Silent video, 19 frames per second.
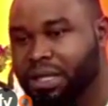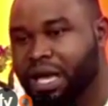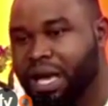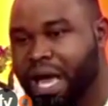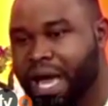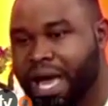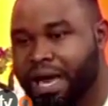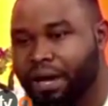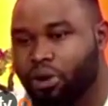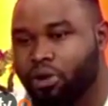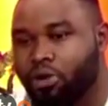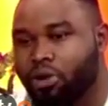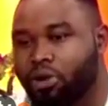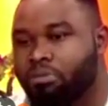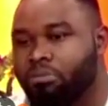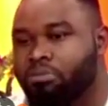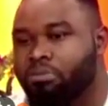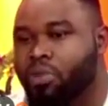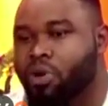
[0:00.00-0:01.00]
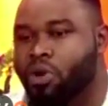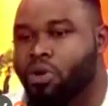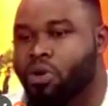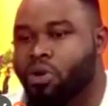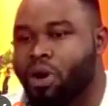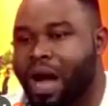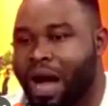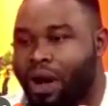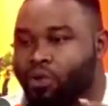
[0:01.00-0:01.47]
a lot
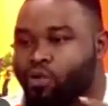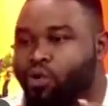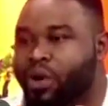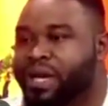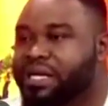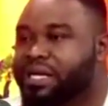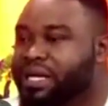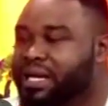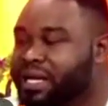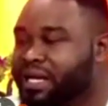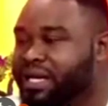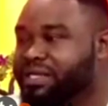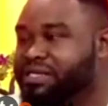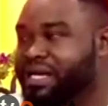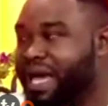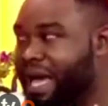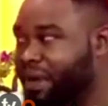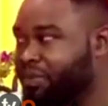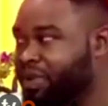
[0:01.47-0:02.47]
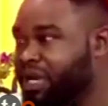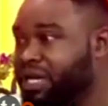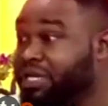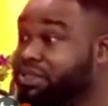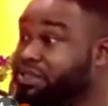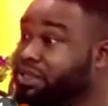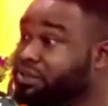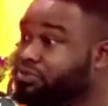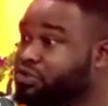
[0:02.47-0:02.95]
more awakening is happening
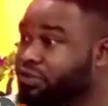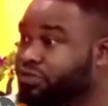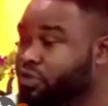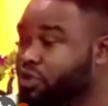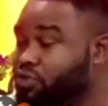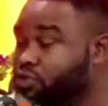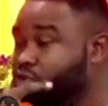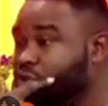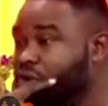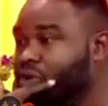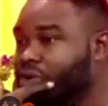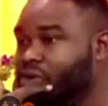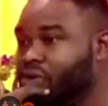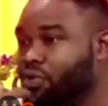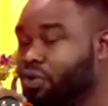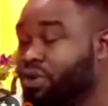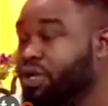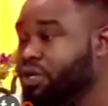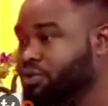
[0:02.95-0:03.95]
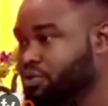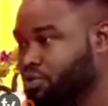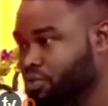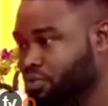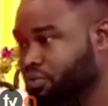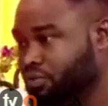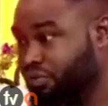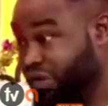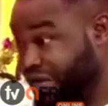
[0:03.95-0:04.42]
in terms of those who are going into
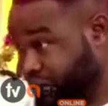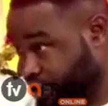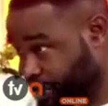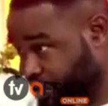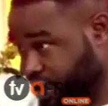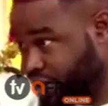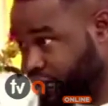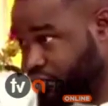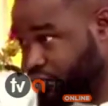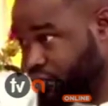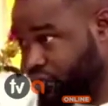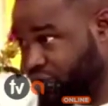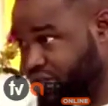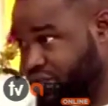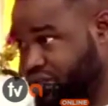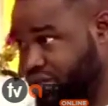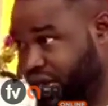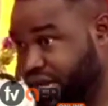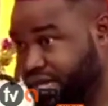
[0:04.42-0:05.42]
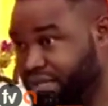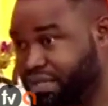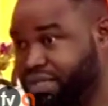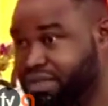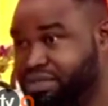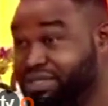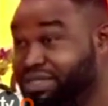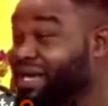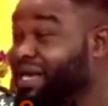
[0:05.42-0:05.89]
venturing into things like
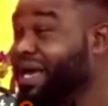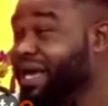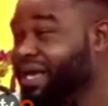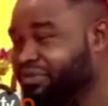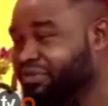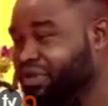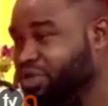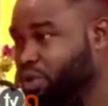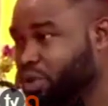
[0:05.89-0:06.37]
this and even doing